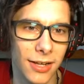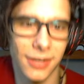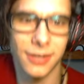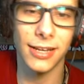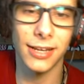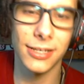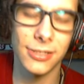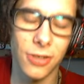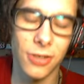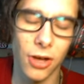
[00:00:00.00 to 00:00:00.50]

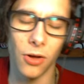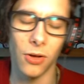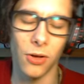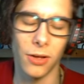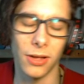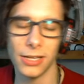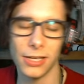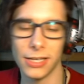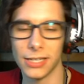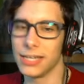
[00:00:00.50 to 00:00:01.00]
Let's go.
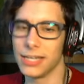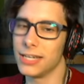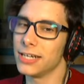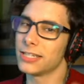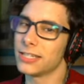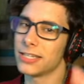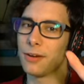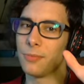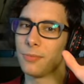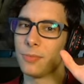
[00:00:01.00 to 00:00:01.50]
It
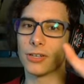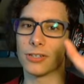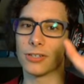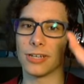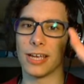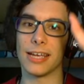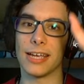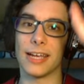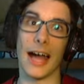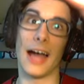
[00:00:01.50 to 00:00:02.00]
is hard because
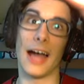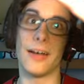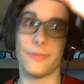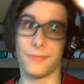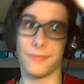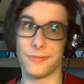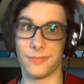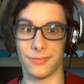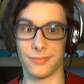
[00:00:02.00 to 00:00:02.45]
I have